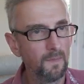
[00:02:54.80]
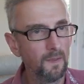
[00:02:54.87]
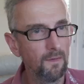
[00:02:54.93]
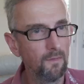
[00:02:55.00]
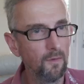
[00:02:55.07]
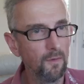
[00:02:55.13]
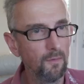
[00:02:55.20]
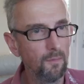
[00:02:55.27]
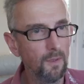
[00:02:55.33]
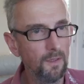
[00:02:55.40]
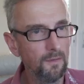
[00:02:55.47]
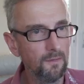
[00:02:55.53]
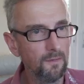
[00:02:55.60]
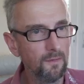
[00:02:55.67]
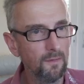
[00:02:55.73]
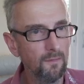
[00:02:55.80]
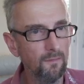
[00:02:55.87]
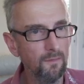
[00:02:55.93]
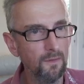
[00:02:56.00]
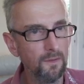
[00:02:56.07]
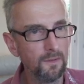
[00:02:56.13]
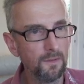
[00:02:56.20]
got the right
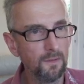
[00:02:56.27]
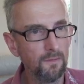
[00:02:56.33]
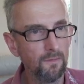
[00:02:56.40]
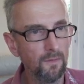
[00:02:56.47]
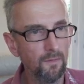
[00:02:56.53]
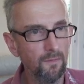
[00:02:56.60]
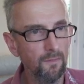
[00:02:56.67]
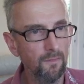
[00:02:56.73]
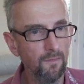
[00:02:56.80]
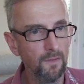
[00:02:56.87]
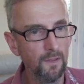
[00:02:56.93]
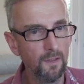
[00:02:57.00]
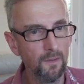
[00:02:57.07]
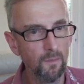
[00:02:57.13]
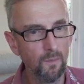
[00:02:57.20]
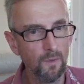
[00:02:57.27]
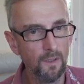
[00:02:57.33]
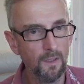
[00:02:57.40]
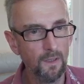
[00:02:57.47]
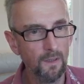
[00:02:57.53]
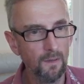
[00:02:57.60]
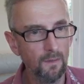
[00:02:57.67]
version of the
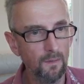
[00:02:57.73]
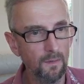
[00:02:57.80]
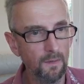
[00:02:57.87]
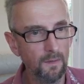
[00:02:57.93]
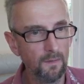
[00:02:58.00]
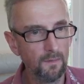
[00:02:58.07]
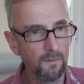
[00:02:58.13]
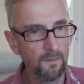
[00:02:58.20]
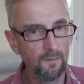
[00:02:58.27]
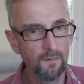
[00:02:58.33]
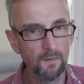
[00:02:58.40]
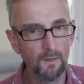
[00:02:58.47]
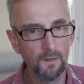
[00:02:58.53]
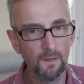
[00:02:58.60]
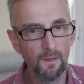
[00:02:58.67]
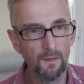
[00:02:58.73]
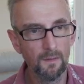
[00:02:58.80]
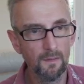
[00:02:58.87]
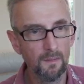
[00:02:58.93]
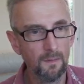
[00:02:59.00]
firmware on it. So